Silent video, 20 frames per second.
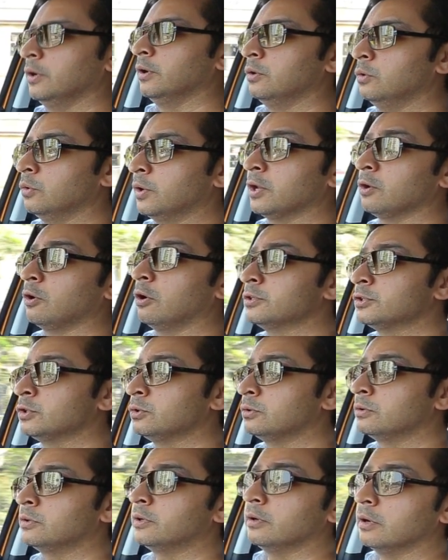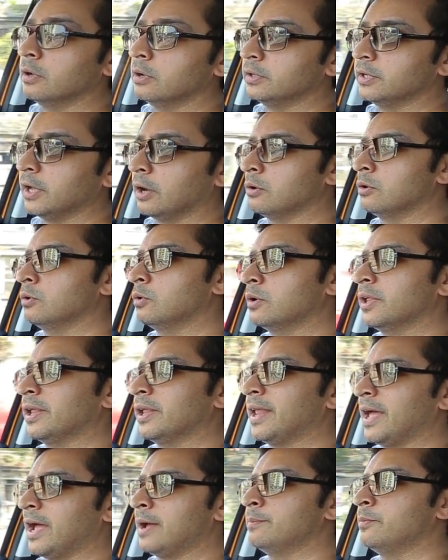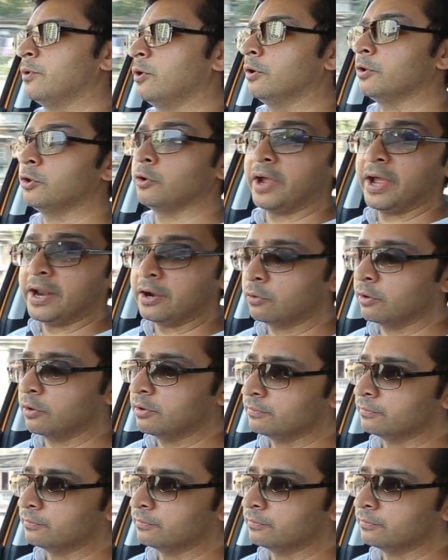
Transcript: You can also download an app on your Android